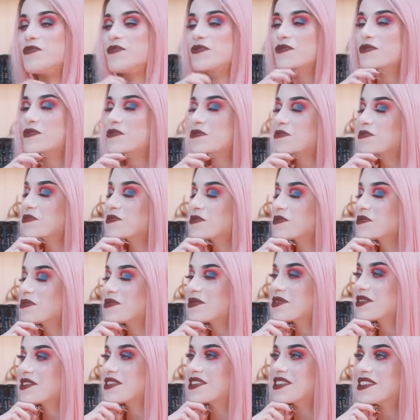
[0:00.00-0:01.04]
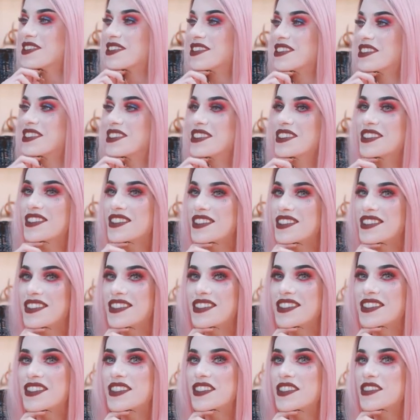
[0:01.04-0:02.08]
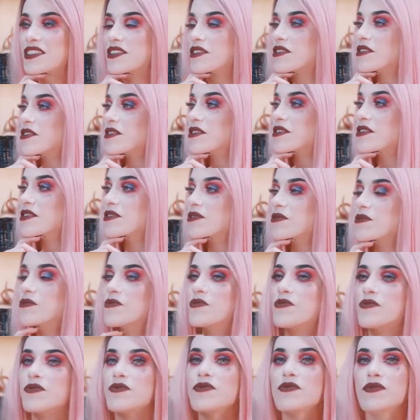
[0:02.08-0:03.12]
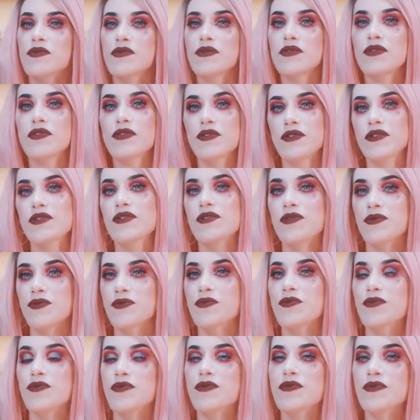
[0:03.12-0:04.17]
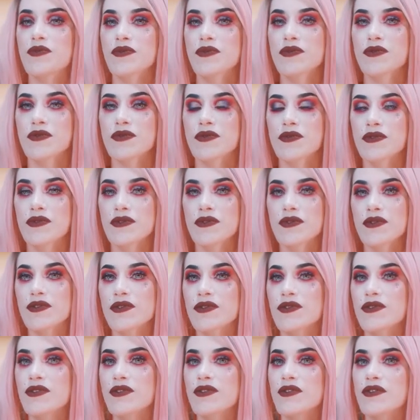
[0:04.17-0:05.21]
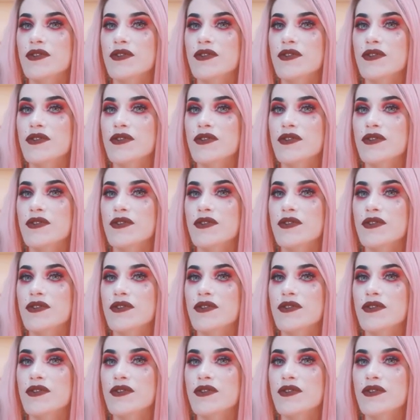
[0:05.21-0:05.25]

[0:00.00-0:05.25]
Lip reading: The person shown says nothing.